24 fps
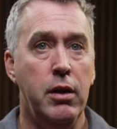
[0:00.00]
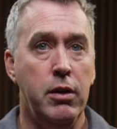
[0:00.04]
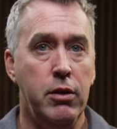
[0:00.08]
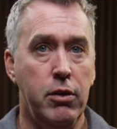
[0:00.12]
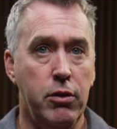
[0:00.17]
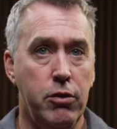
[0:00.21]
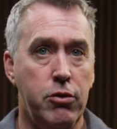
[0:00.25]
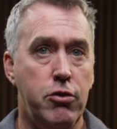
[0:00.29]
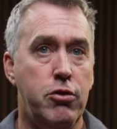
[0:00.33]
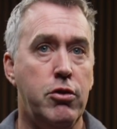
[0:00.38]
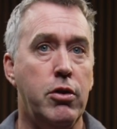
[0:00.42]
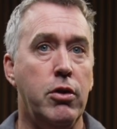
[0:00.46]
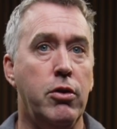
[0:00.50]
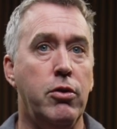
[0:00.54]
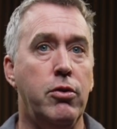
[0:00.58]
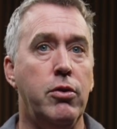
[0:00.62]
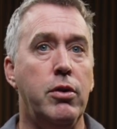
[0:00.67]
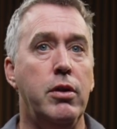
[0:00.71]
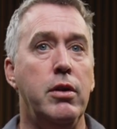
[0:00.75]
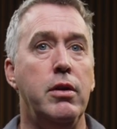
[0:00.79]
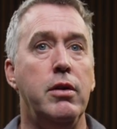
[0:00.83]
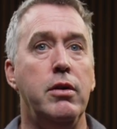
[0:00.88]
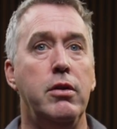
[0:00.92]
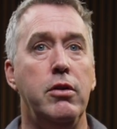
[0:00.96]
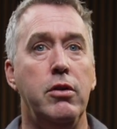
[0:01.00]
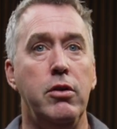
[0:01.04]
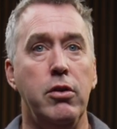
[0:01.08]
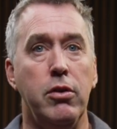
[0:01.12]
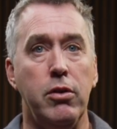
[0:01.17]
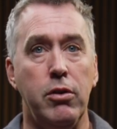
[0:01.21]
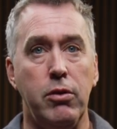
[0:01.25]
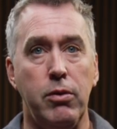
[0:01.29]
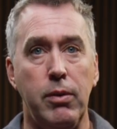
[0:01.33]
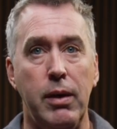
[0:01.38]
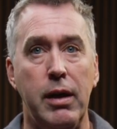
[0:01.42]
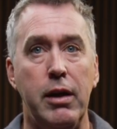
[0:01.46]
your children,
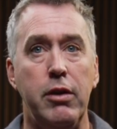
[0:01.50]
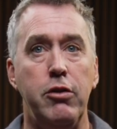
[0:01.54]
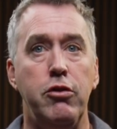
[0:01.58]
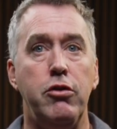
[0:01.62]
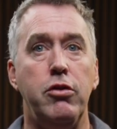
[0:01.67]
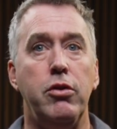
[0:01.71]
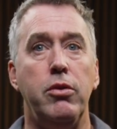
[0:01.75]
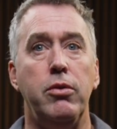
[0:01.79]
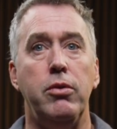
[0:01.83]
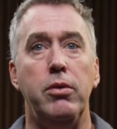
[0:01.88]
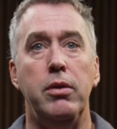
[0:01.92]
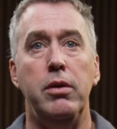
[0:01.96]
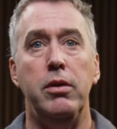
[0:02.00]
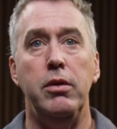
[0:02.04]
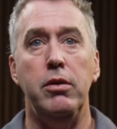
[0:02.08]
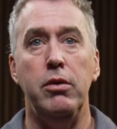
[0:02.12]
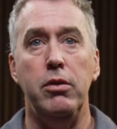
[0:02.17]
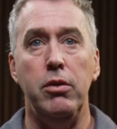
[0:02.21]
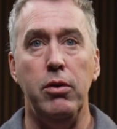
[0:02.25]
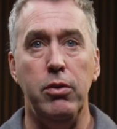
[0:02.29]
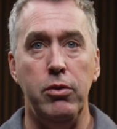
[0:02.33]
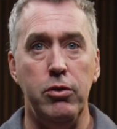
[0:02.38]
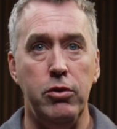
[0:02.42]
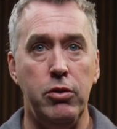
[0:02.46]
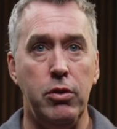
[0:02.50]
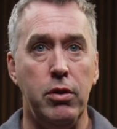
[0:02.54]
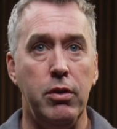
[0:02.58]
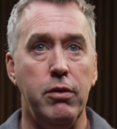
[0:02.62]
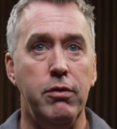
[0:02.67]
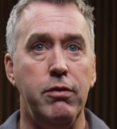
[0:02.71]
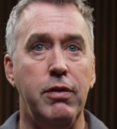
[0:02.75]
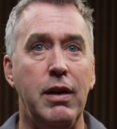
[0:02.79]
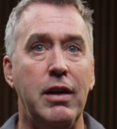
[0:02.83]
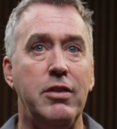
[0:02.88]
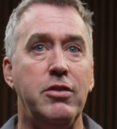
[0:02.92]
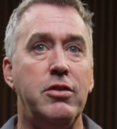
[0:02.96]
your grandchildren, those you're
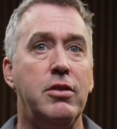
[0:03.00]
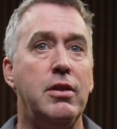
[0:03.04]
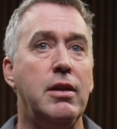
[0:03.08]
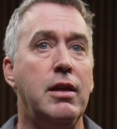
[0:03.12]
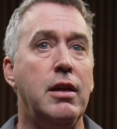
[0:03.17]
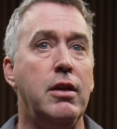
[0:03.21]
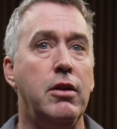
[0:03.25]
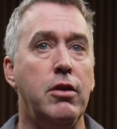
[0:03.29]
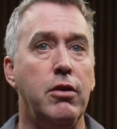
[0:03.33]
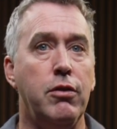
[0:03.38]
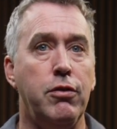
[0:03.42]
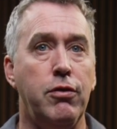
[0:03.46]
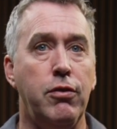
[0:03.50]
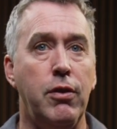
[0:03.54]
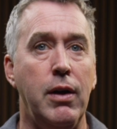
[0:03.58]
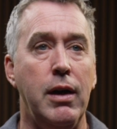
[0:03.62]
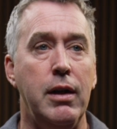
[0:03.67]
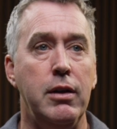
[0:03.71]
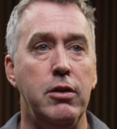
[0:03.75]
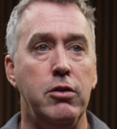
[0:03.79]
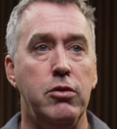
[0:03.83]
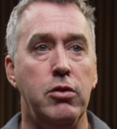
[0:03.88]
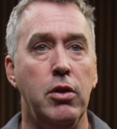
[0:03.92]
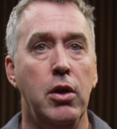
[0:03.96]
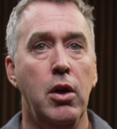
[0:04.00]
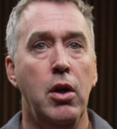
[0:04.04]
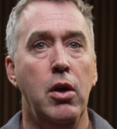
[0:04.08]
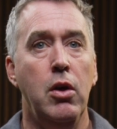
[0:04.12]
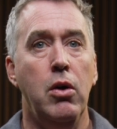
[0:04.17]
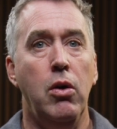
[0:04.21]
investing in, your friends,